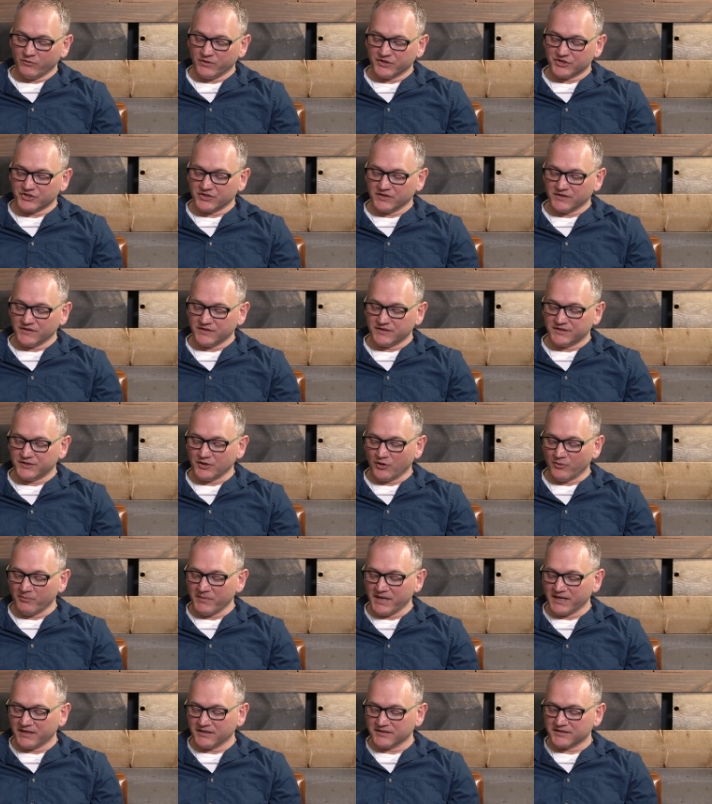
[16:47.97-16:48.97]
which is don't
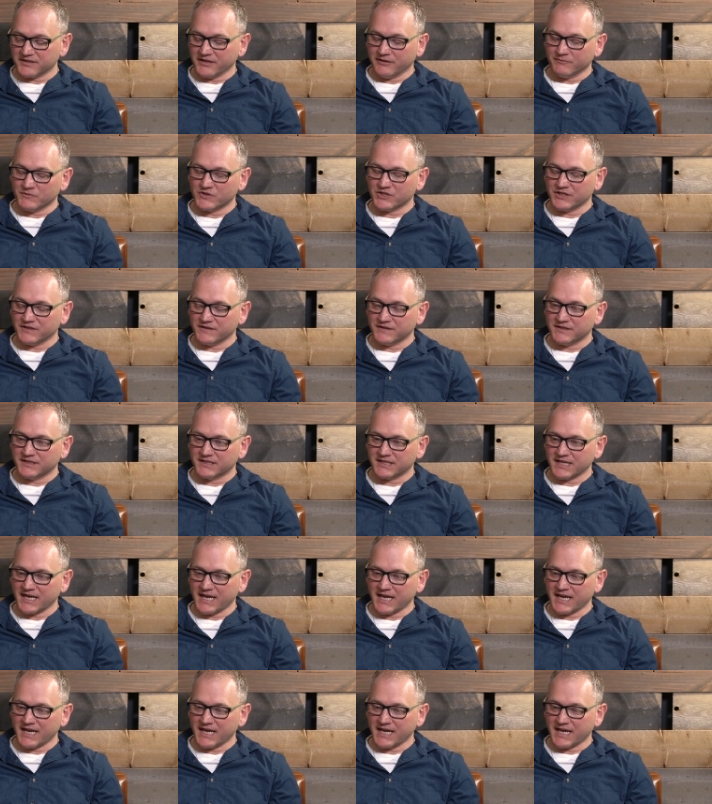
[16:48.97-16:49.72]
make assumptions.